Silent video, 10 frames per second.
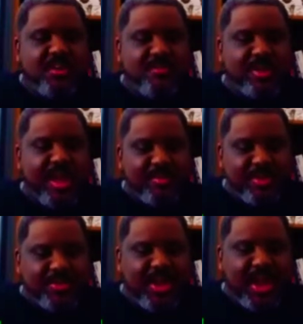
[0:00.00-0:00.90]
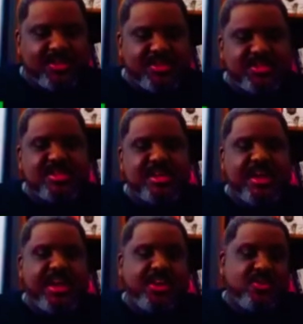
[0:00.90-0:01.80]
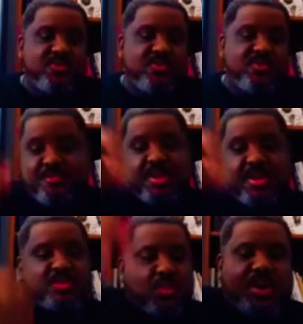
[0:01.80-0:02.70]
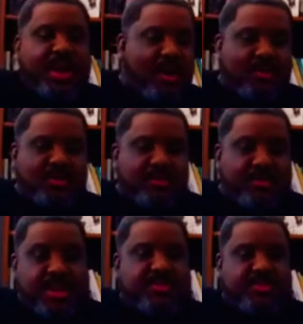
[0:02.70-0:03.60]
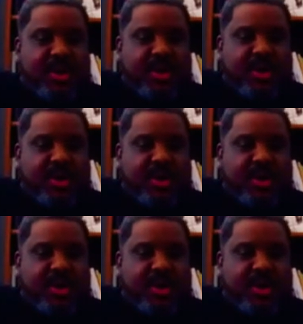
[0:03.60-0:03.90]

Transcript: of black pathology and you just picked one out, patriarchy,